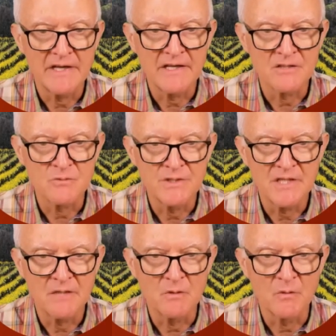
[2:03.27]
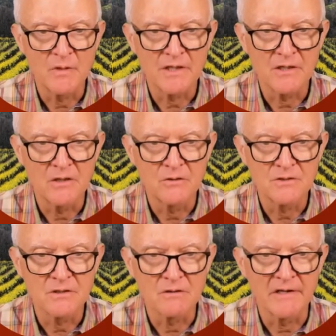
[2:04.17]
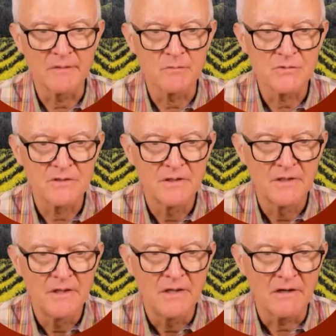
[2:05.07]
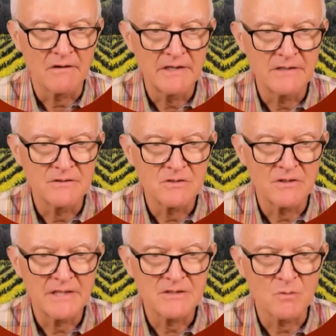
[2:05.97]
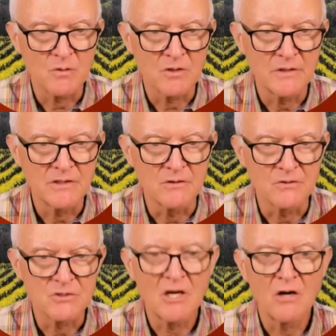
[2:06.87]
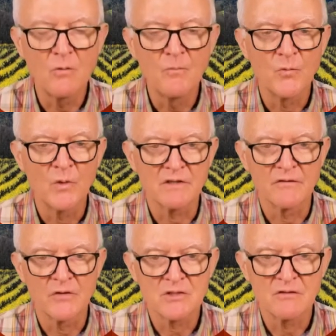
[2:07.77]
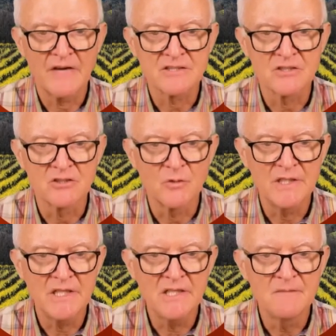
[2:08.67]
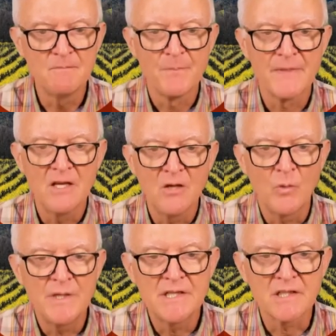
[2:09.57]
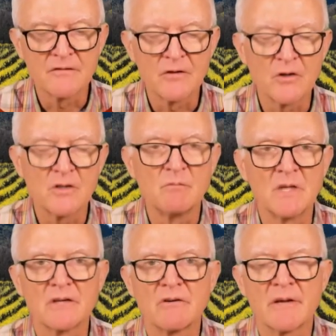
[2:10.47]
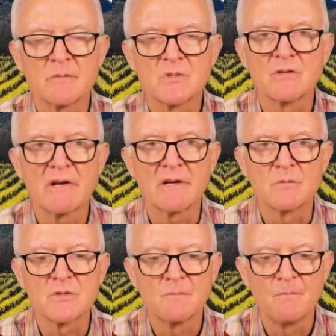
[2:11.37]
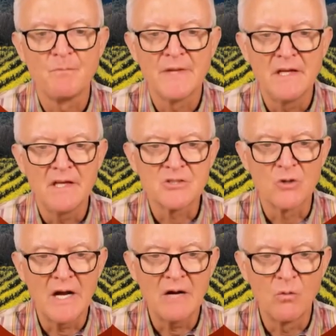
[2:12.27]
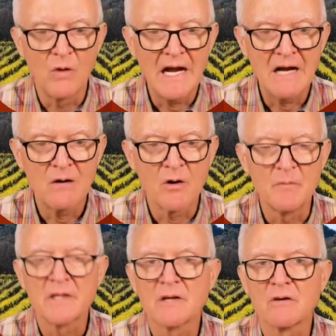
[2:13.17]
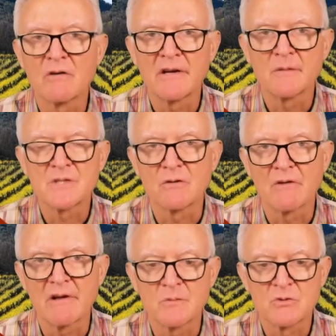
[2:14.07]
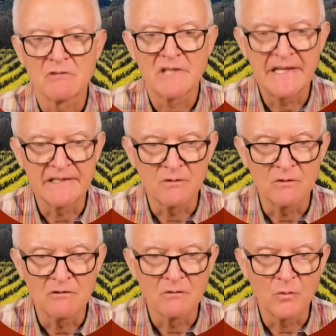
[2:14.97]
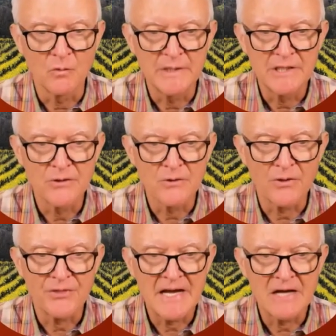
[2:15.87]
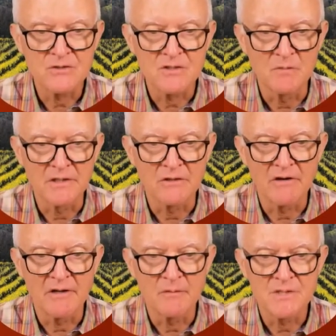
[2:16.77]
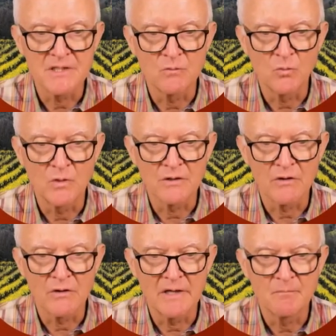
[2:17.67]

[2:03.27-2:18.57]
Because we said we want to go to grams. All right, so that's what we're going to. So what conversion factor do we need? We need to convert milligrams to grams. So how are milligrams and grams related? Well, we know there are 1,000 milligrams in 1 gram.